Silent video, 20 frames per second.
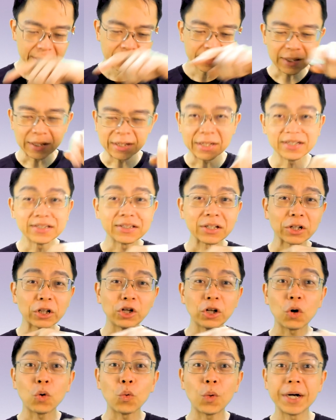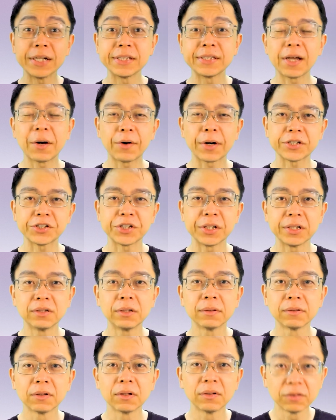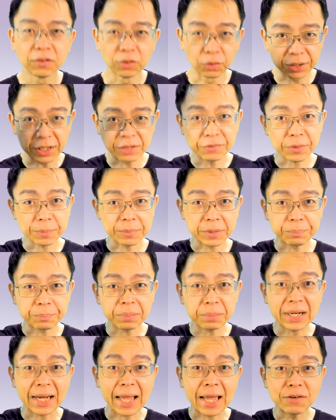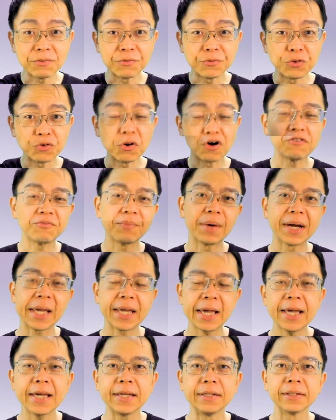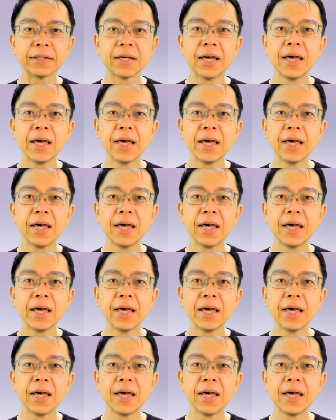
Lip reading: it is a clockwise direction looking from the plan view of my head.